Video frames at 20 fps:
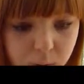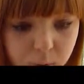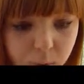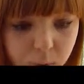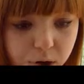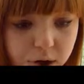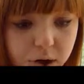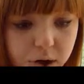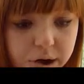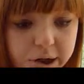
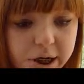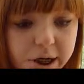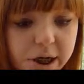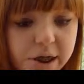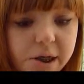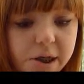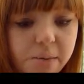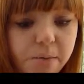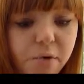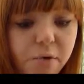when I'd
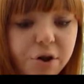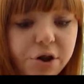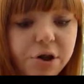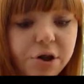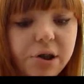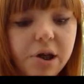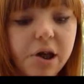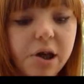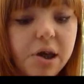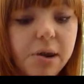had the
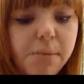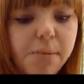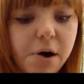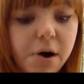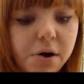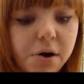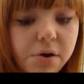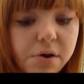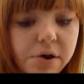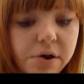impressions done in the
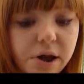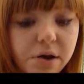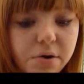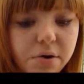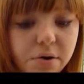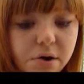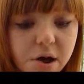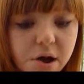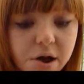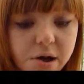past, the
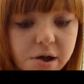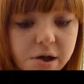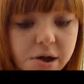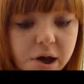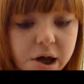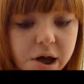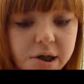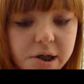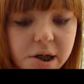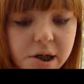dental nurse
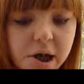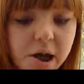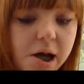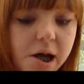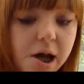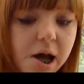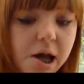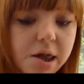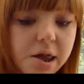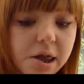had
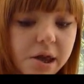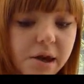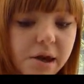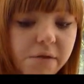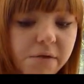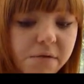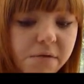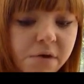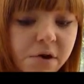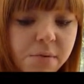to
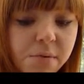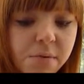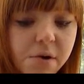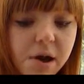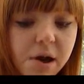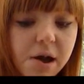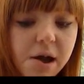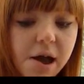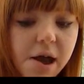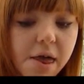leave the room,
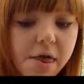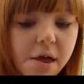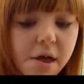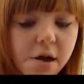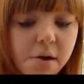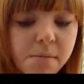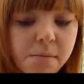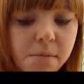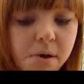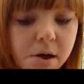go and get
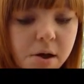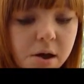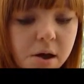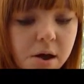them,